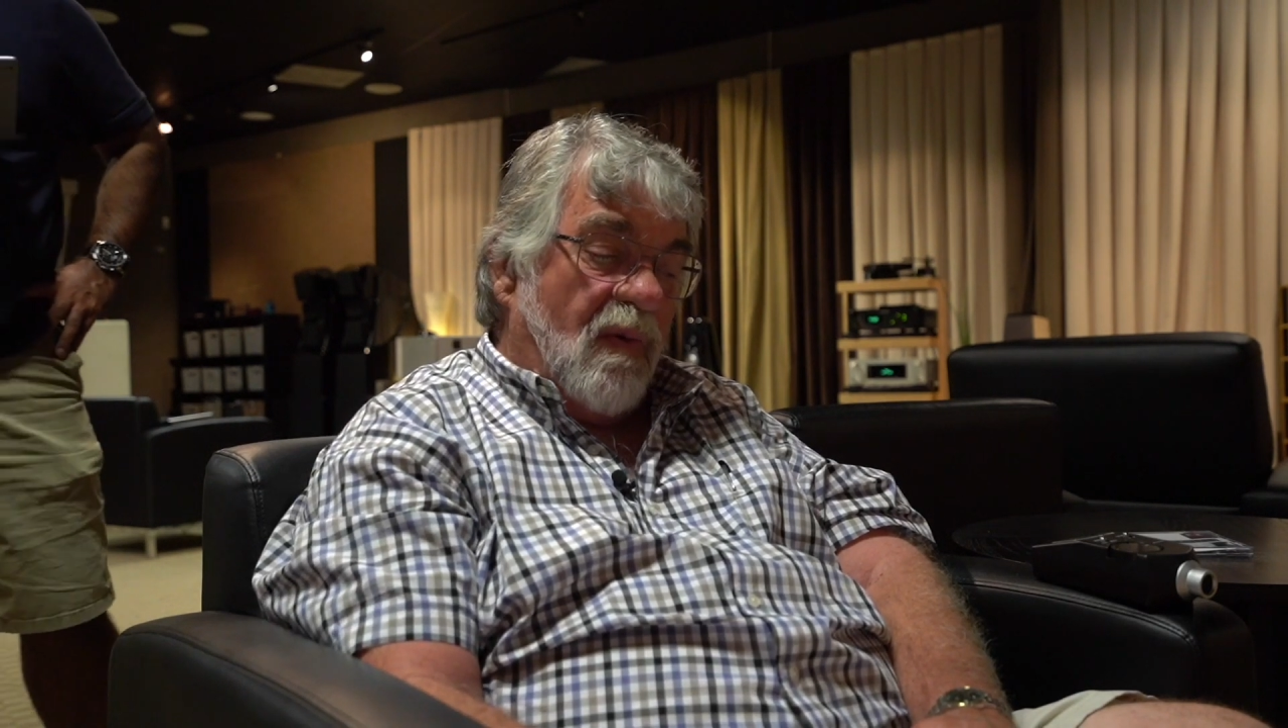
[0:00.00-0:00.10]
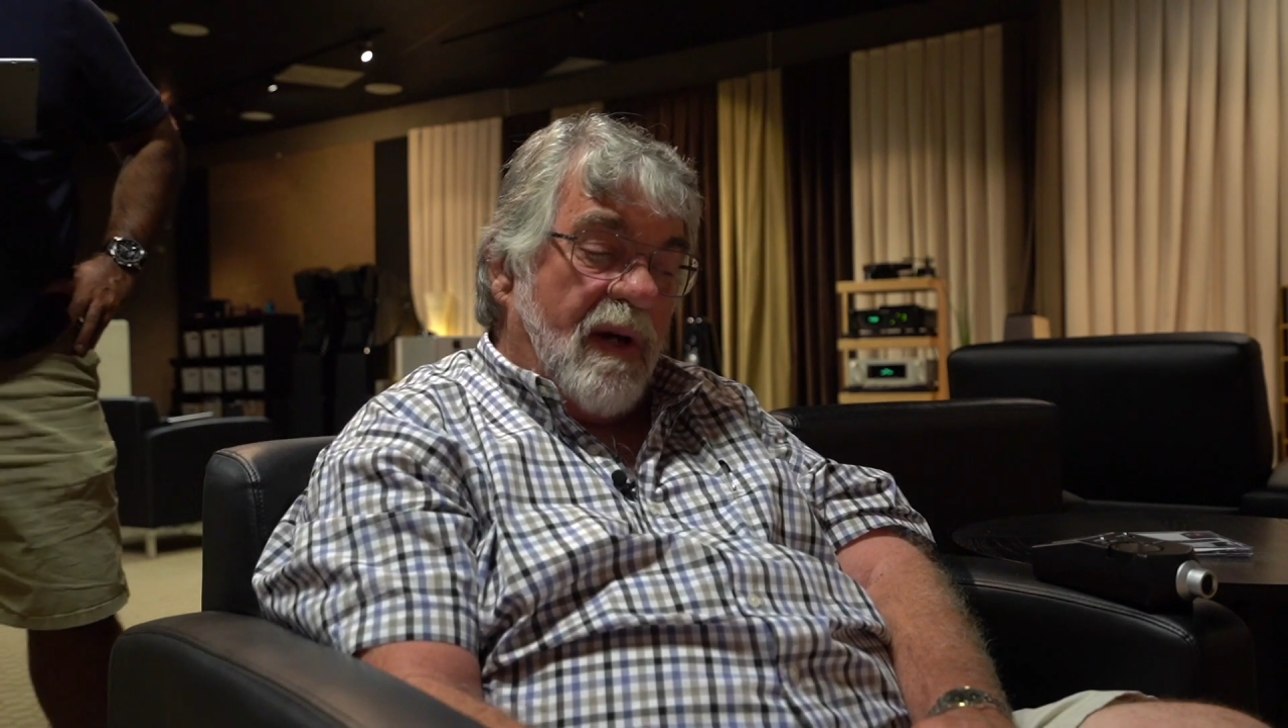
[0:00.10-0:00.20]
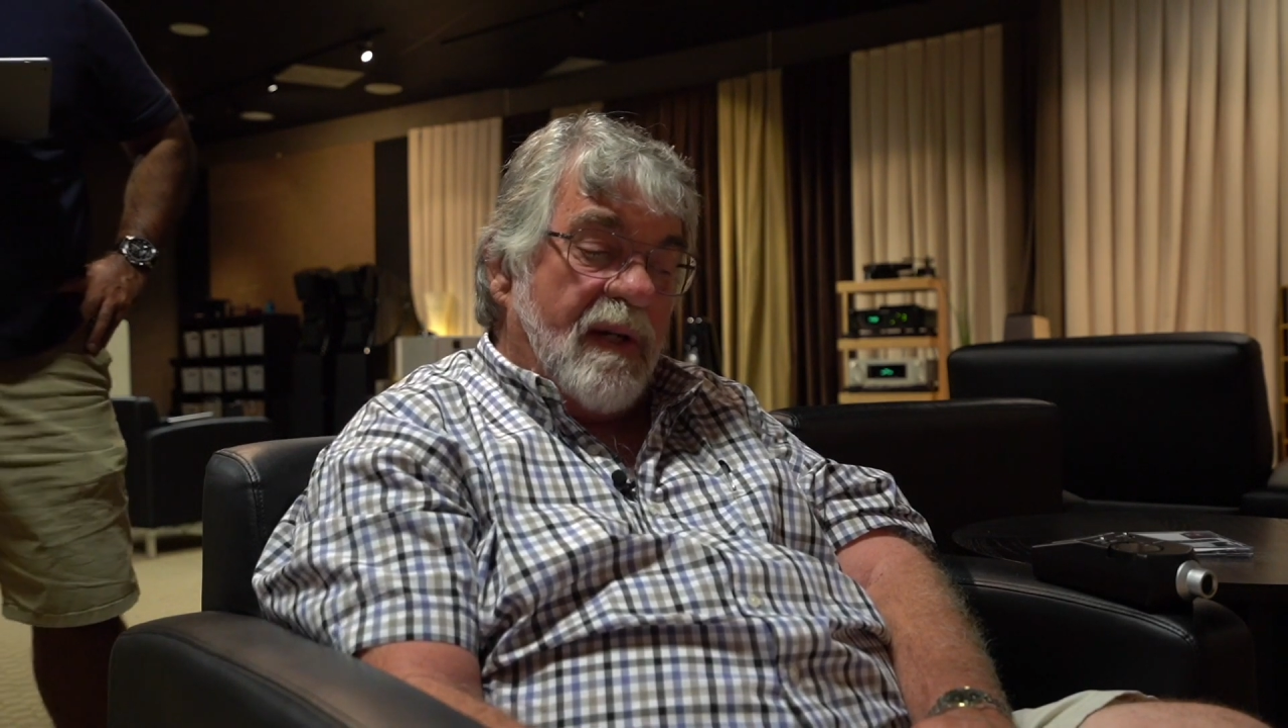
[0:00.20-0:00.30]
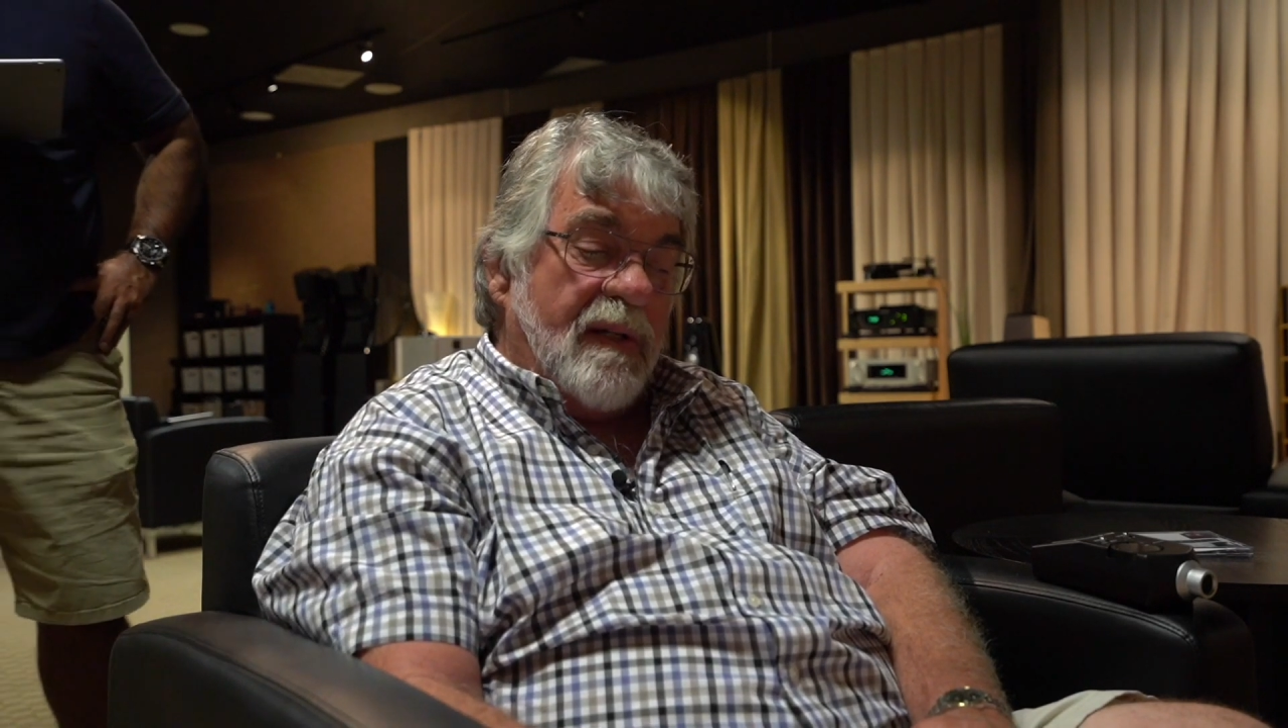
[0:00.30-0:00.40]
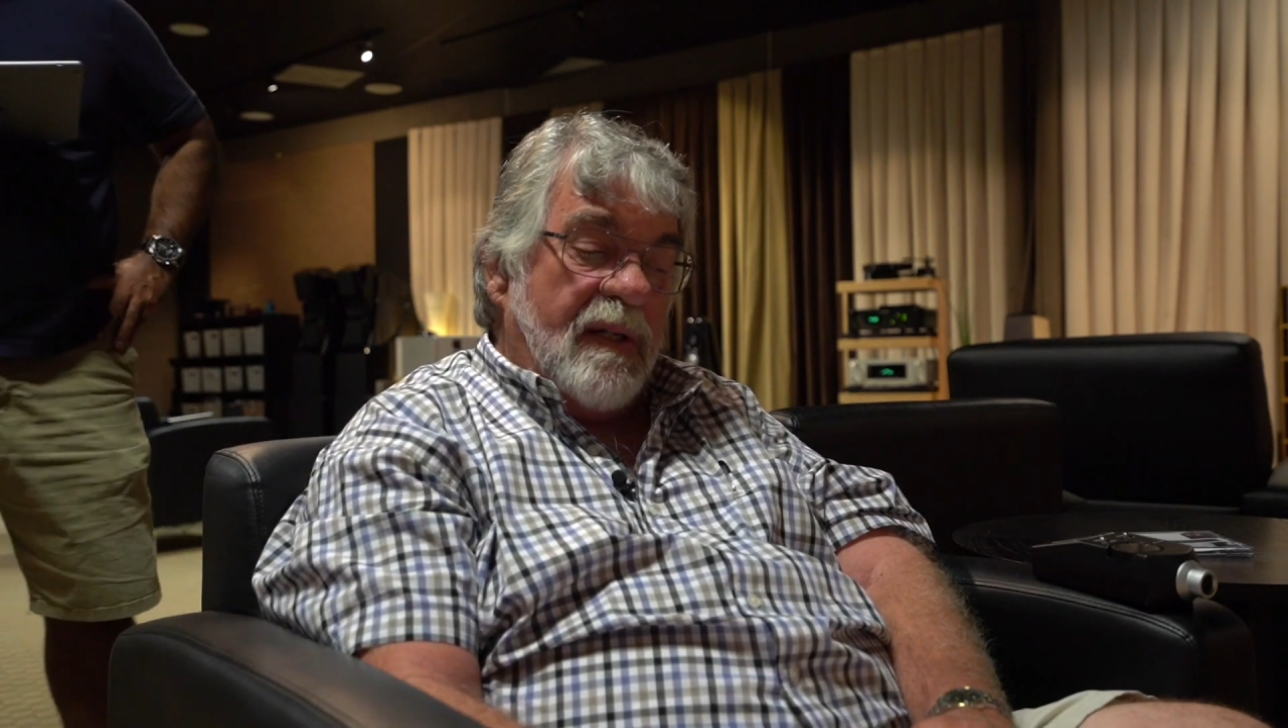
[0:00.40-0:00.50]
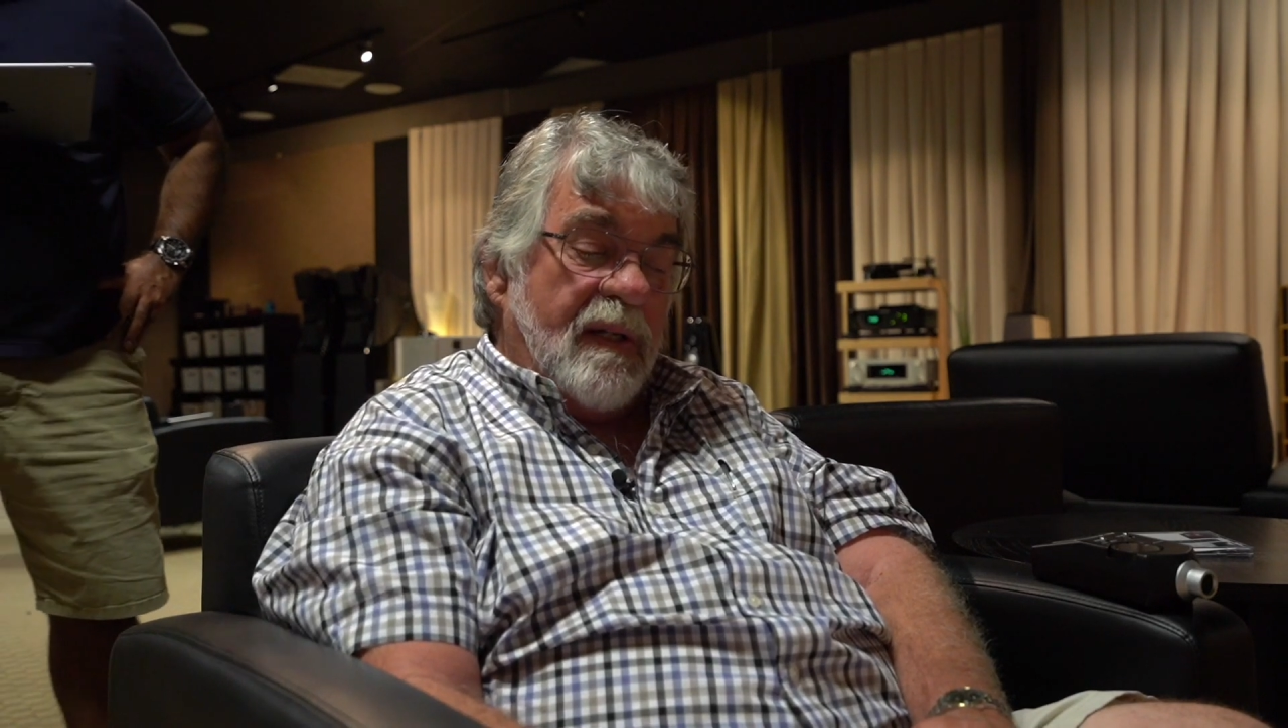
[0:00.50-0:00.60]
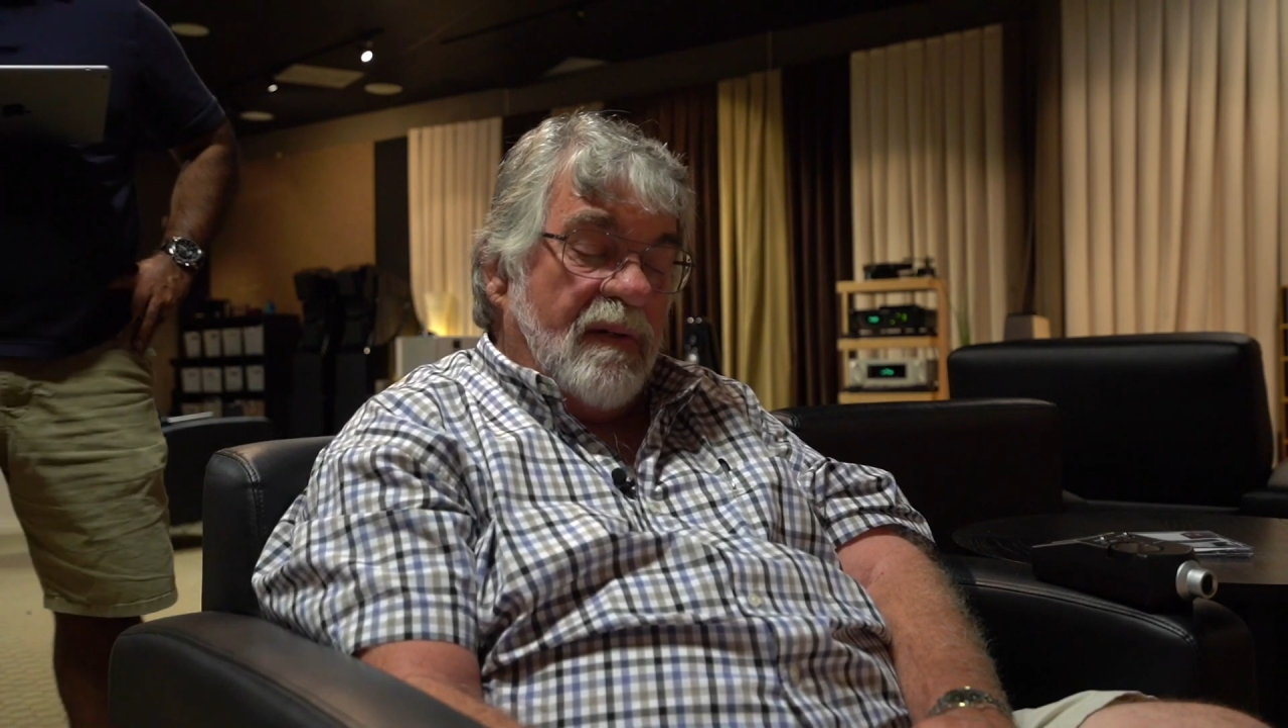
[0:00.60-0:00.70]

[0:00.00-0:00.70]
1,